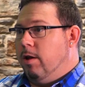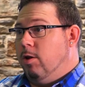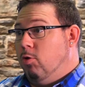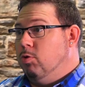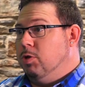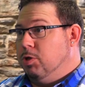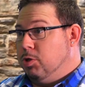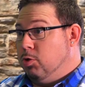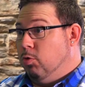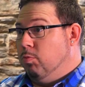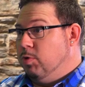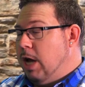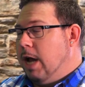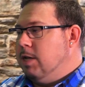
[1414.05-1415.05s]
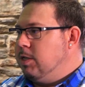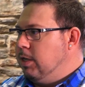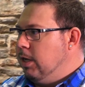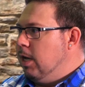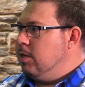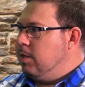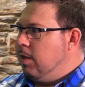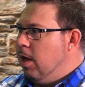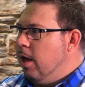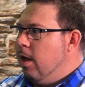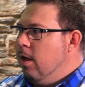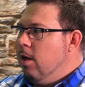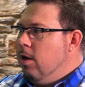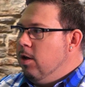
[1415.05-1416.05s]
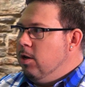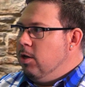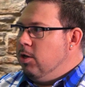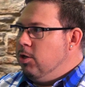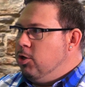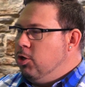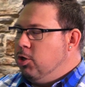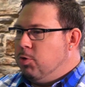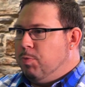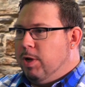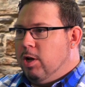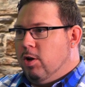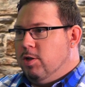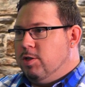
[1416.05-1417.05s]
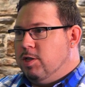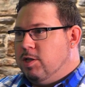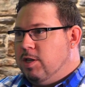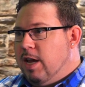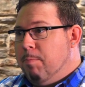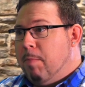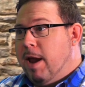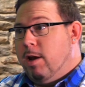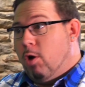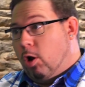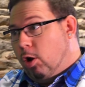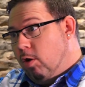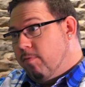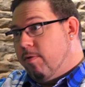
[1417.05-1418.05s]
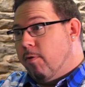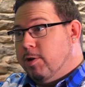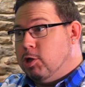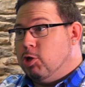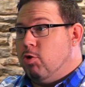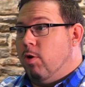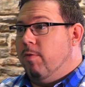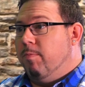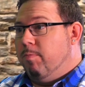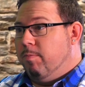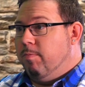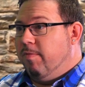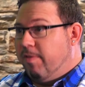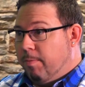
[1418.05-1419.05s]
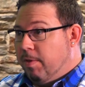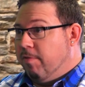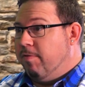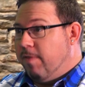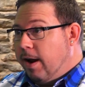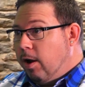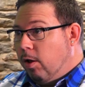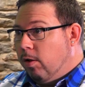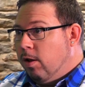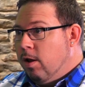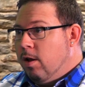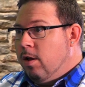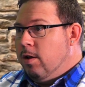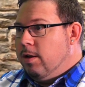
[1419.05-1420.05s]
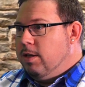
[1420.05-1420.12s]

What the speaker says: new to storm chasing mm-hmm. is that just because it may not look very strong from the funnel mm-hmm.